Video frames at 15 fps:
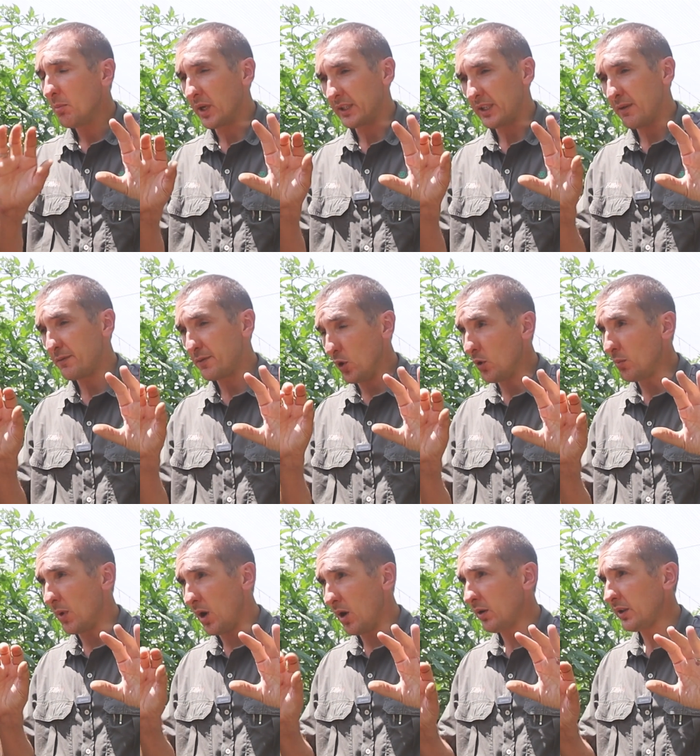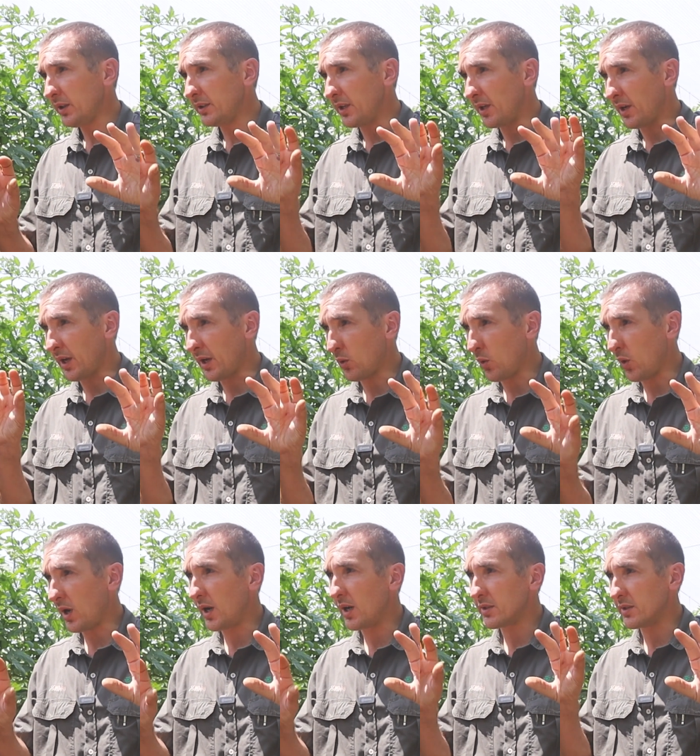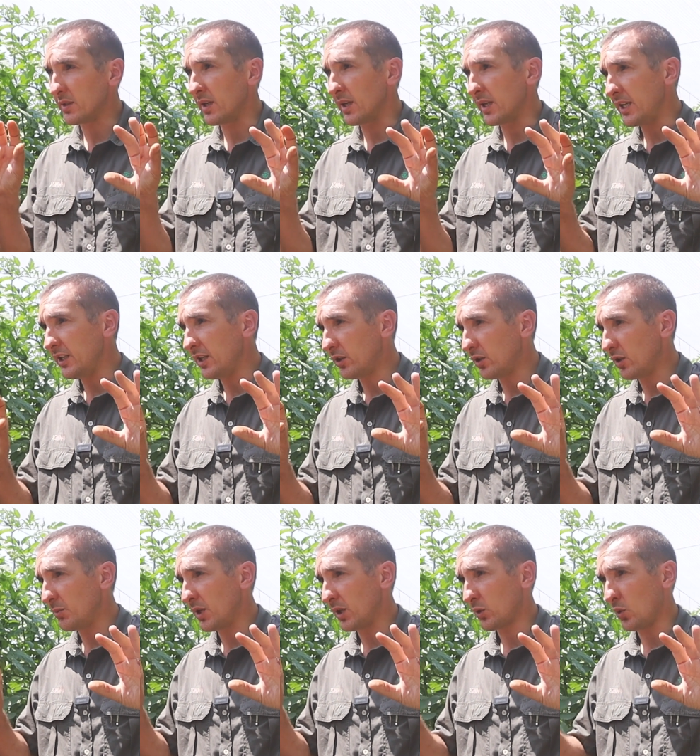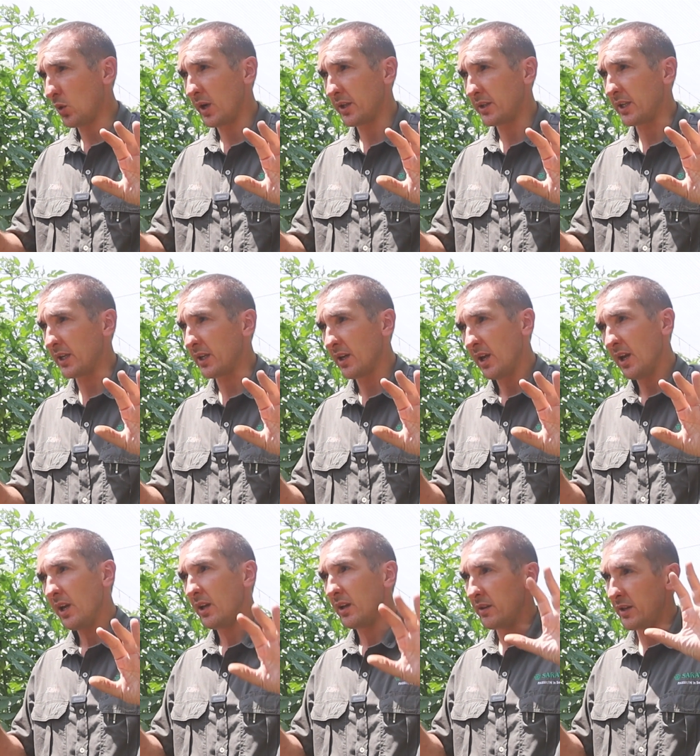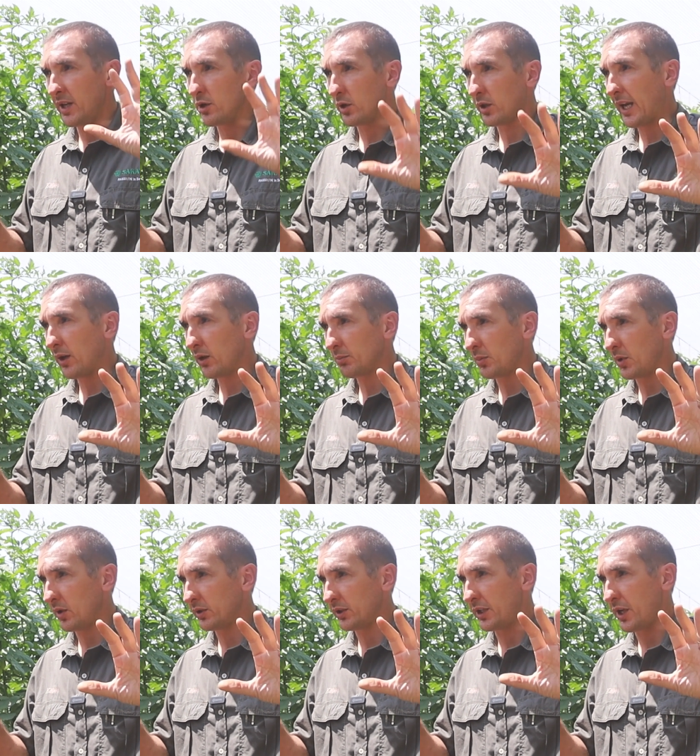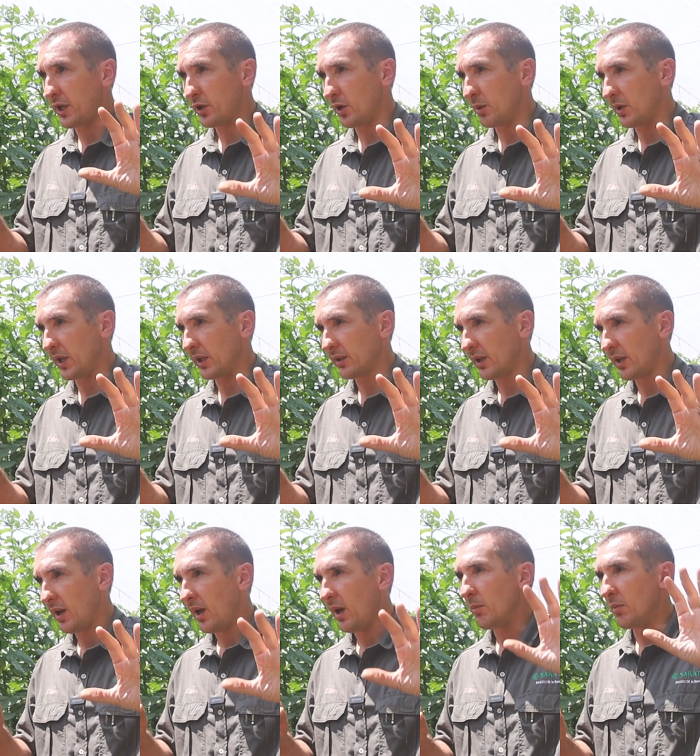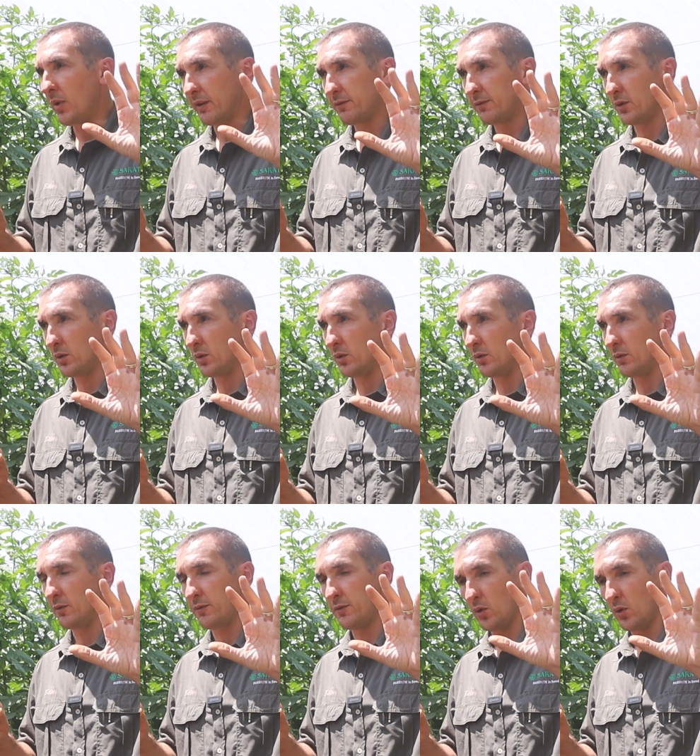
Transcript: But if your market requires indeterminate quality, then you cannot plant a determinate. But for